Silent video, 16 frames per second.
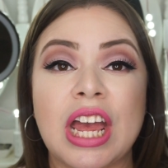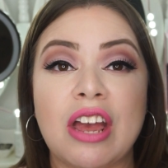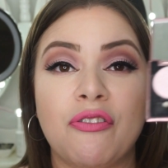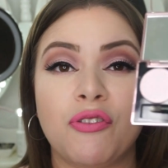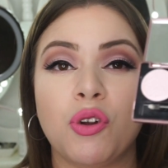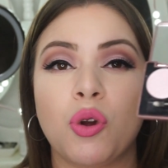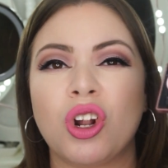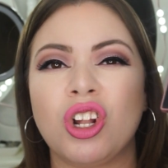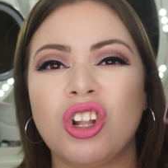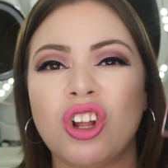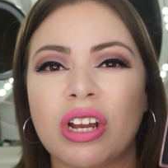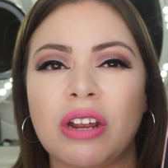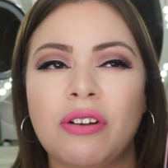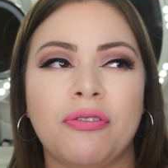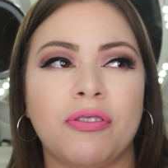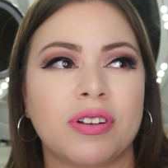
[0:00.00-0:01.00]
If you're
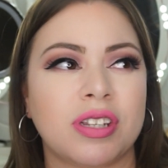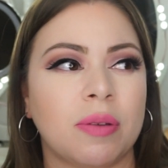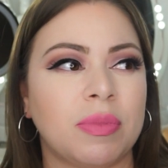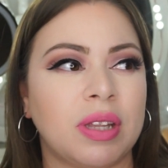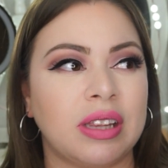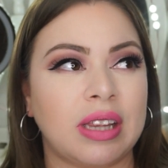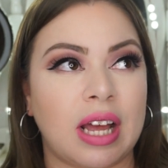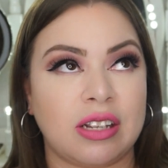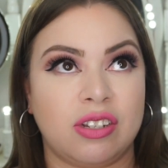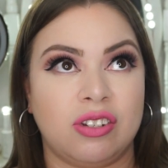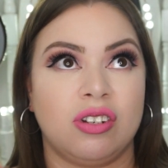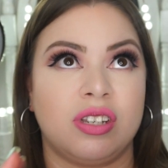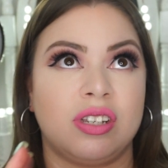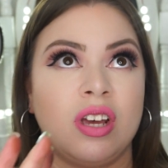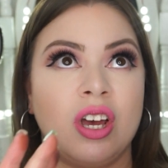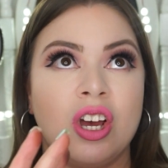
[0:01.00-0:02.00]
looking for something that's
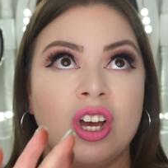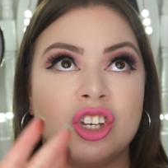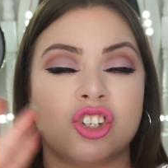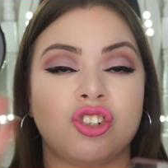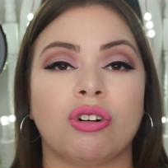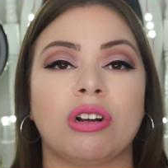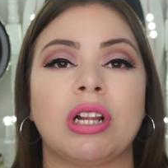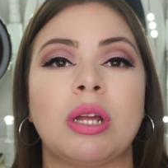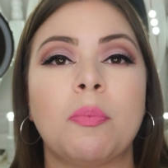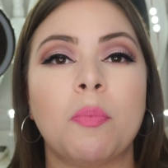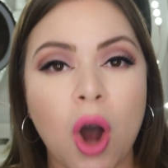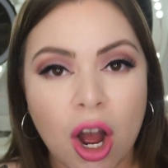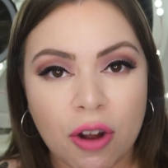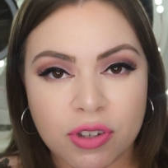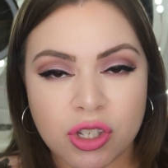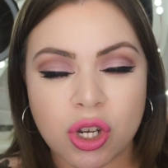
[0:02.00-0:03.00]
just strictly
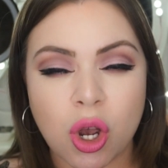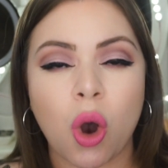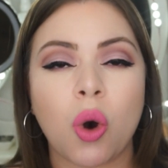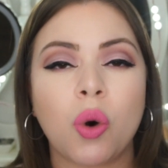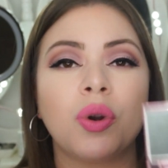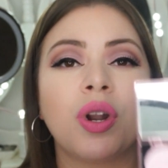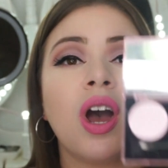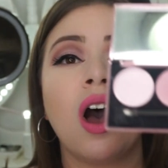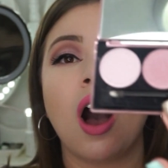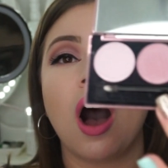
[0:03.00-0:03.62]
mauve tone,